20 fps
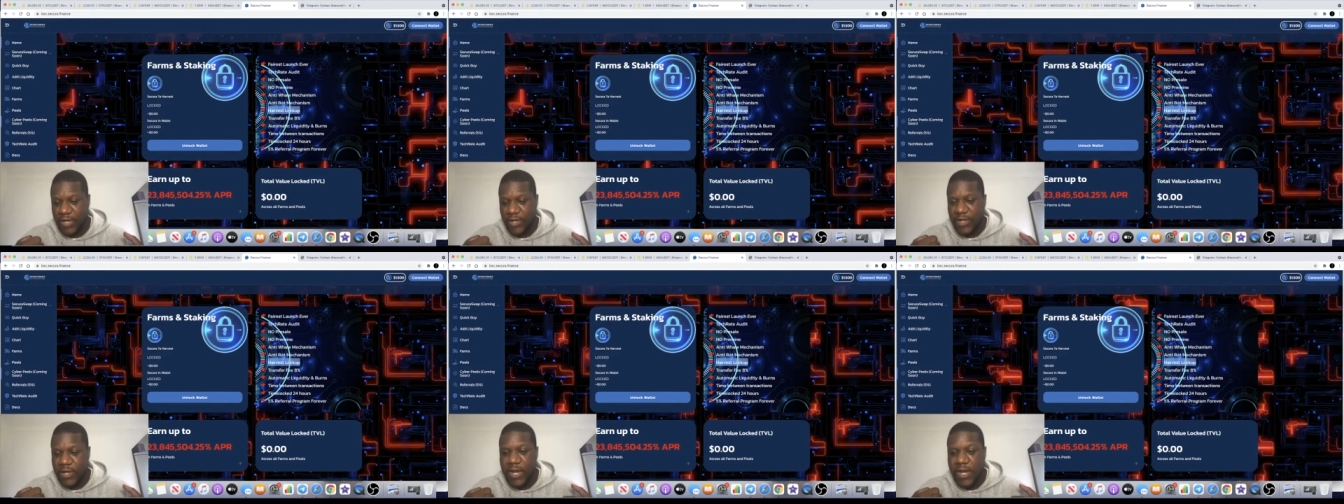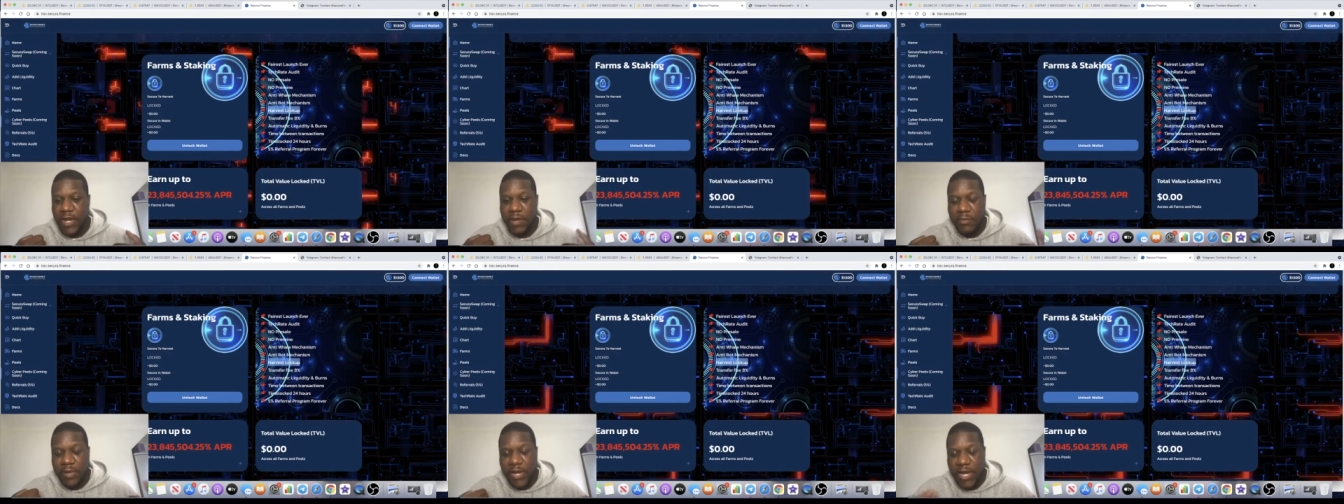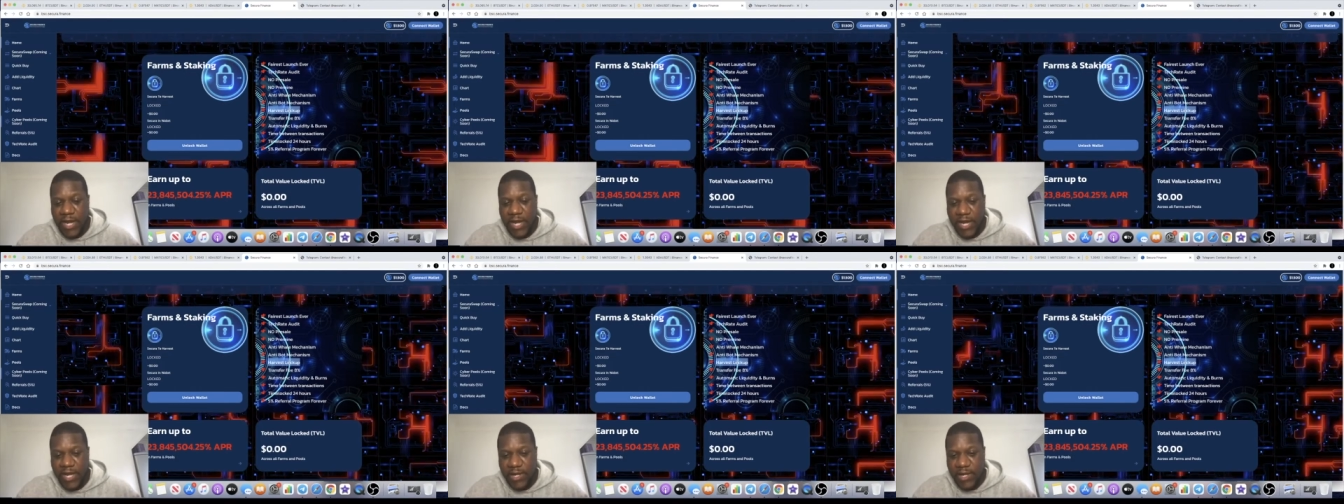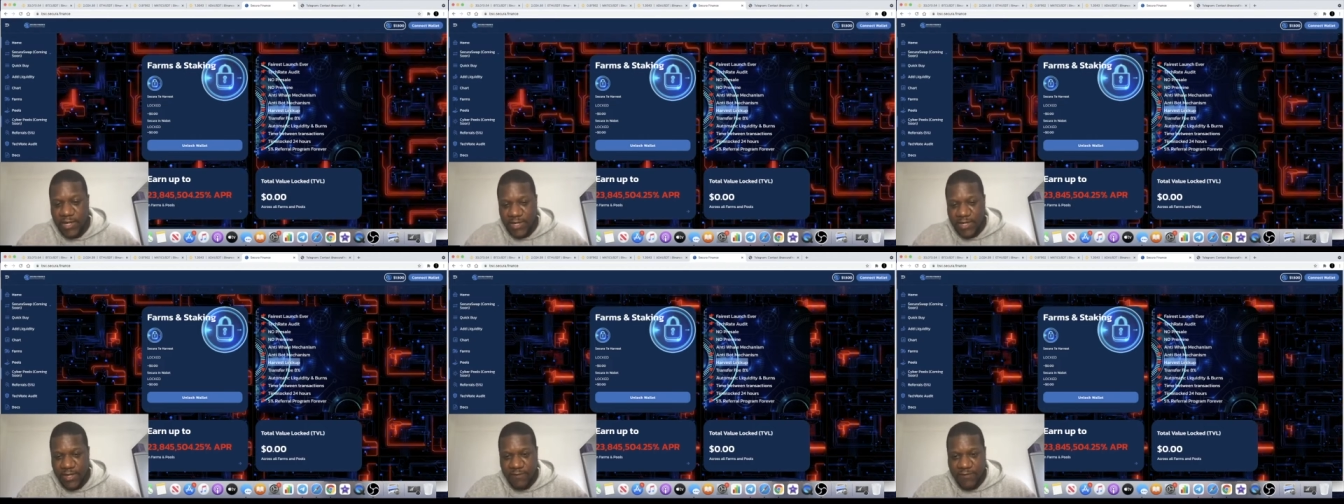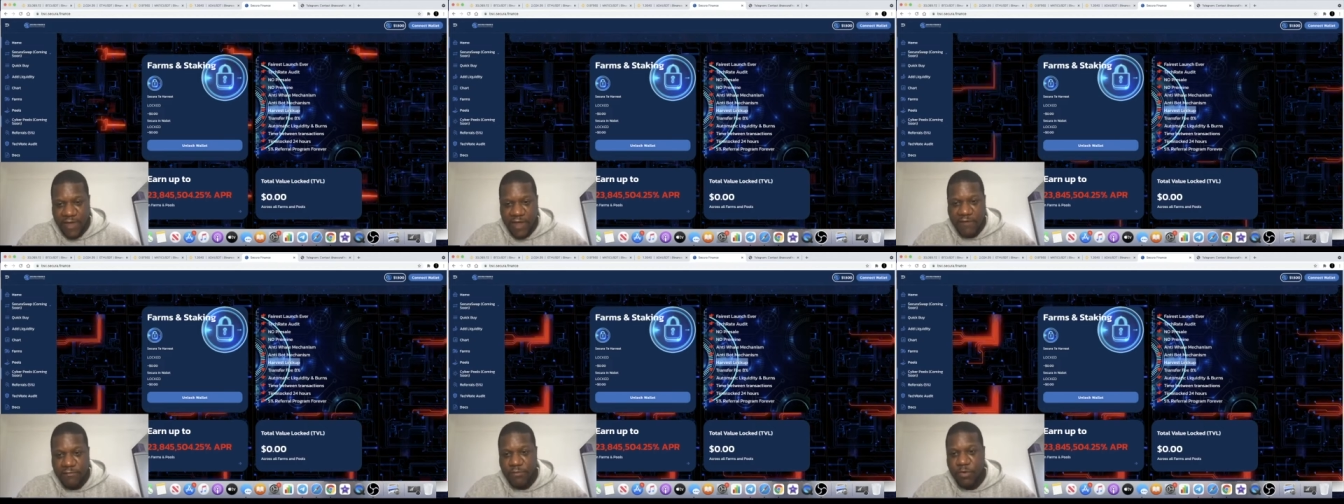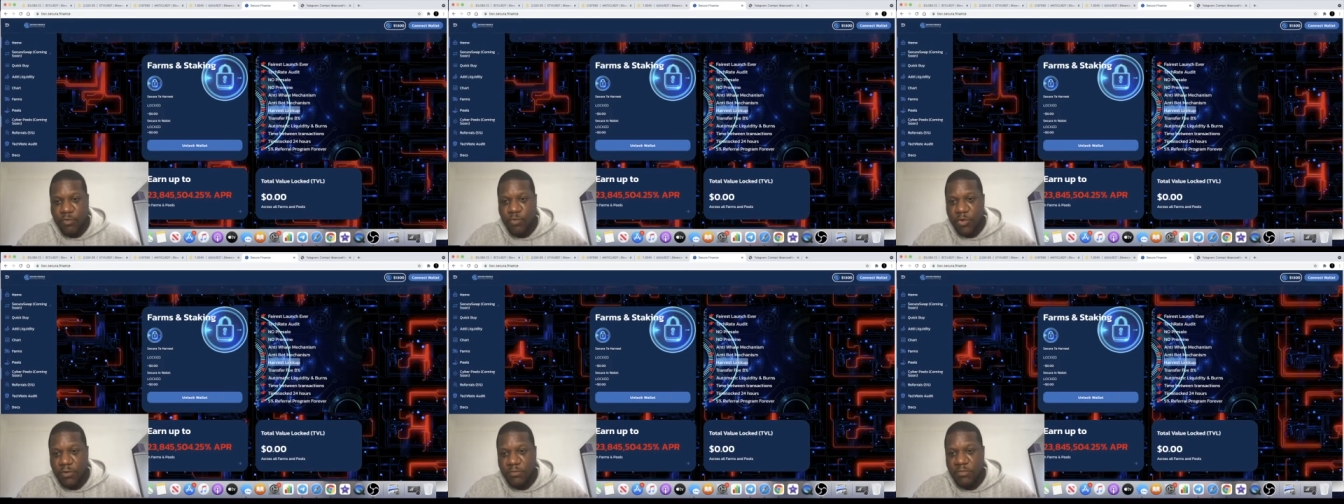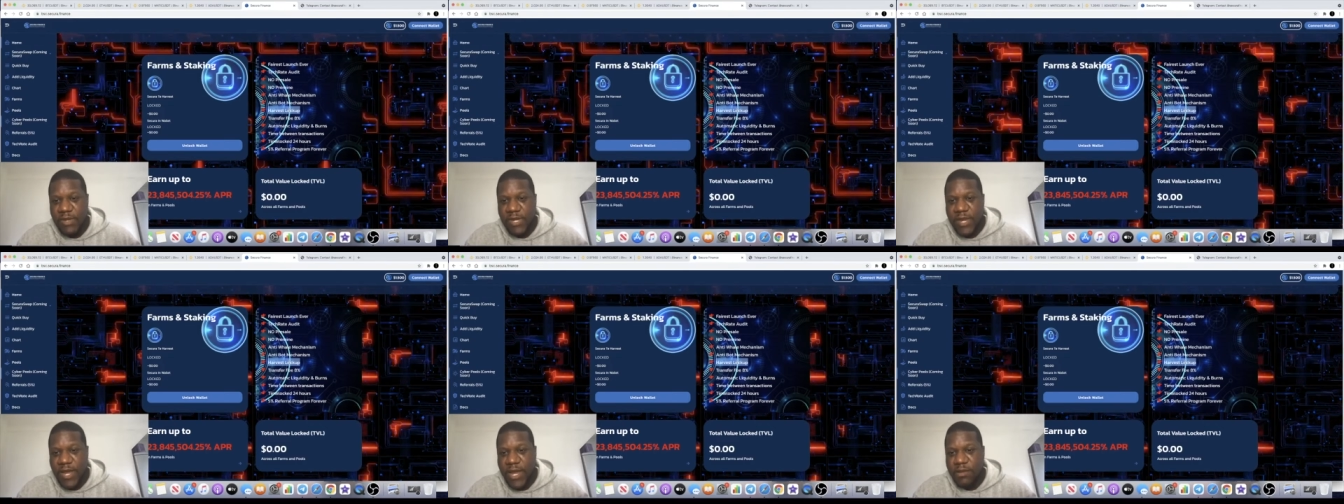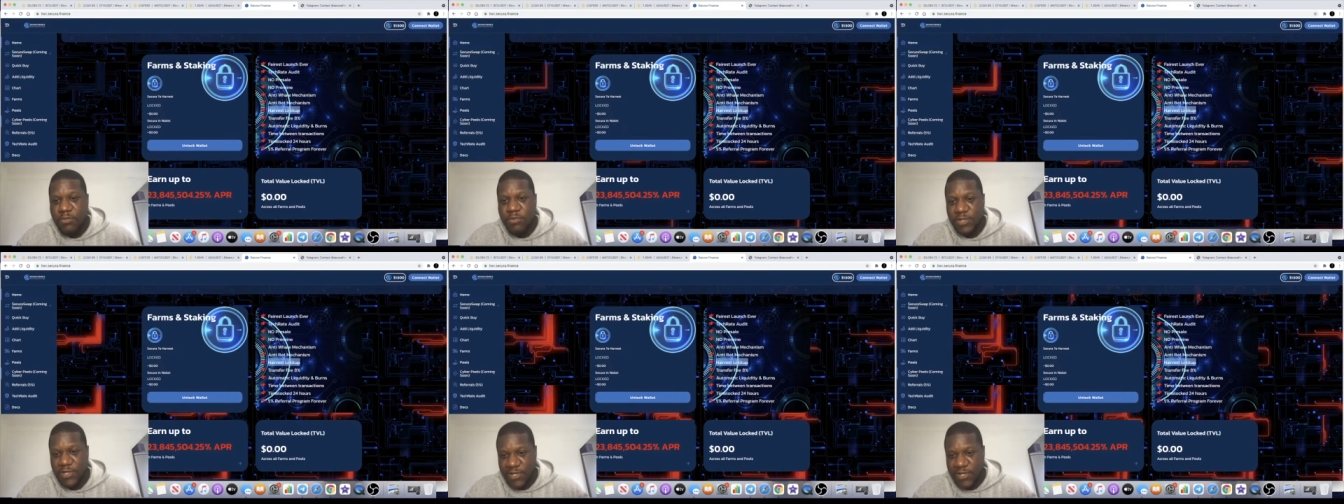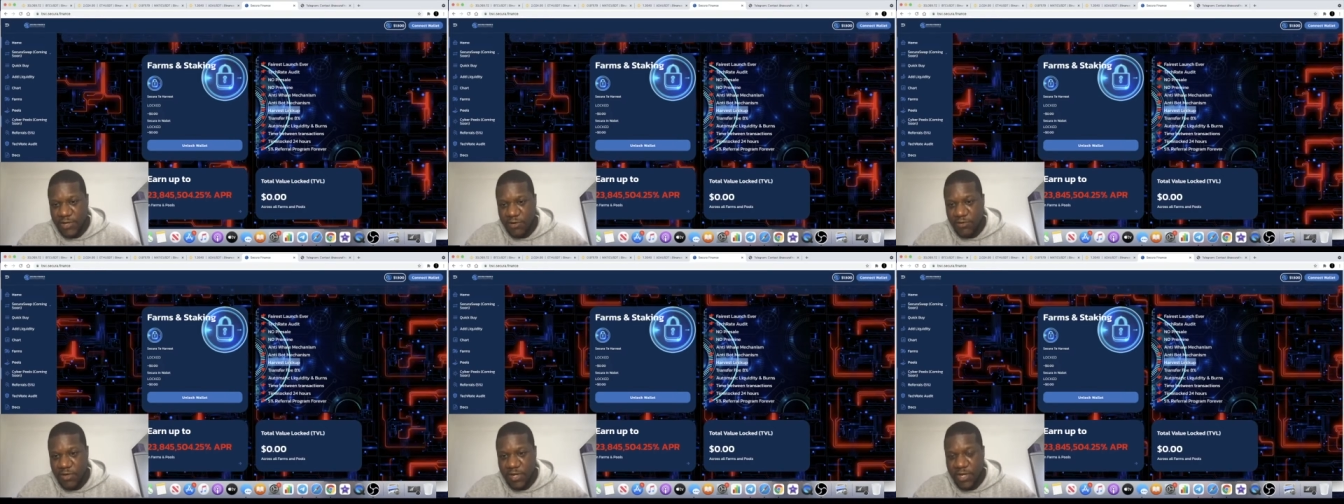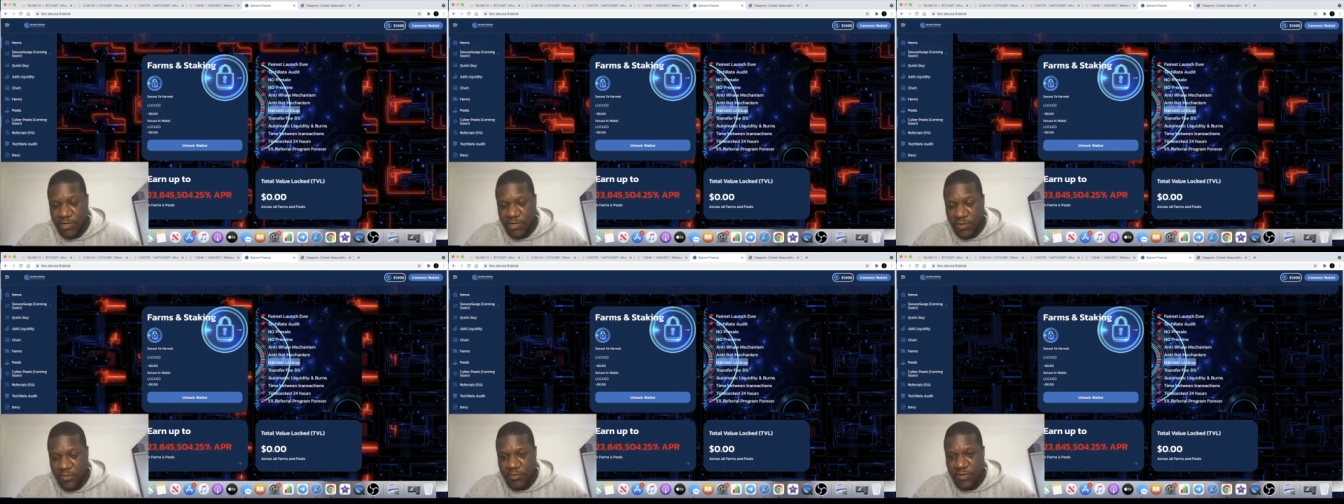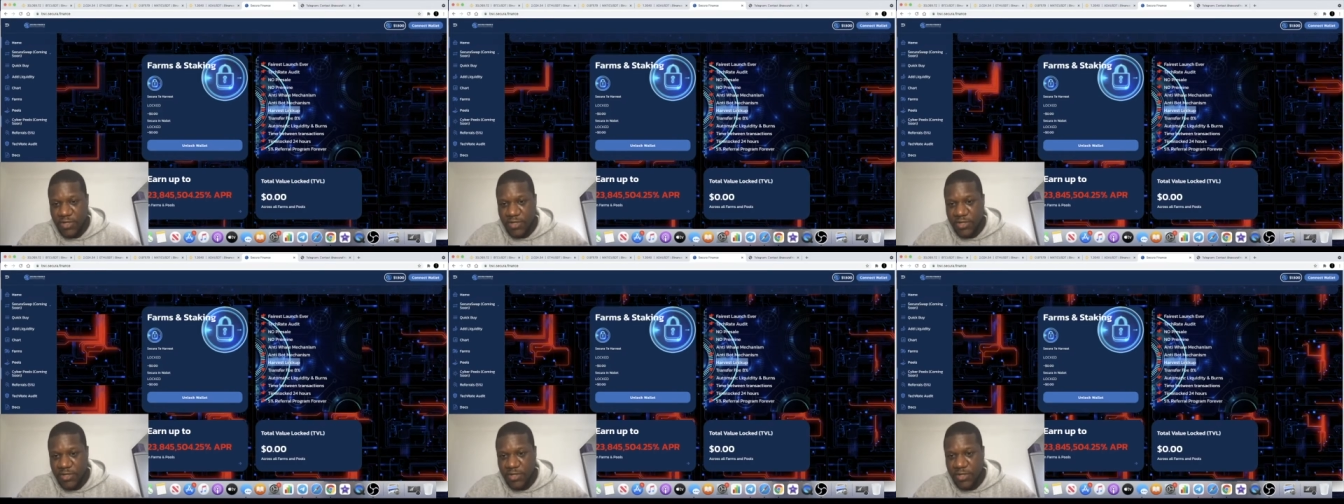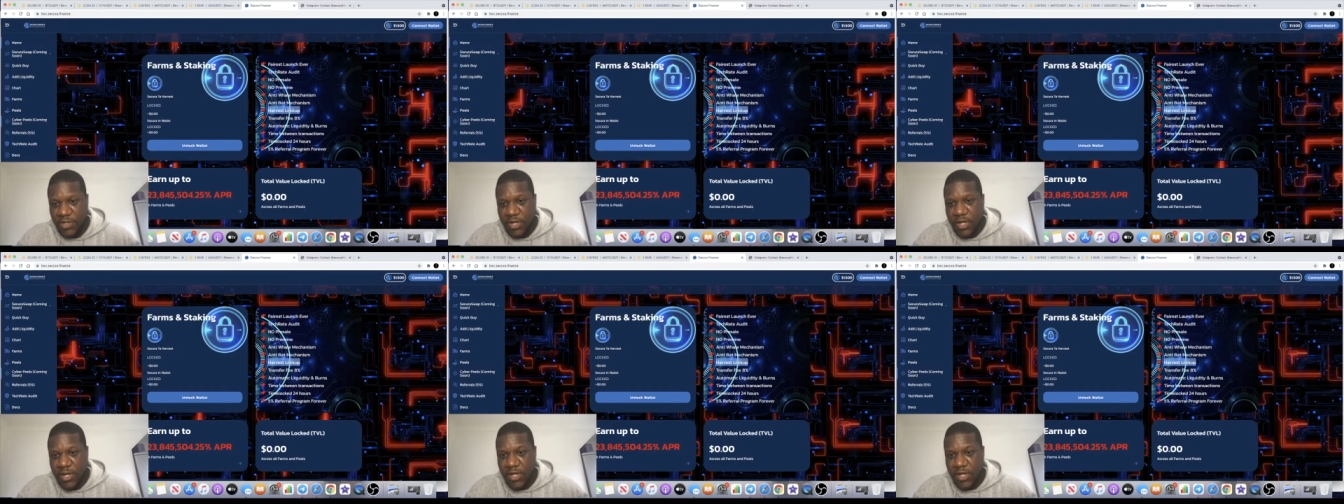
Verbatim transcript: it appeared as if everyone would have been able to sell their tokens,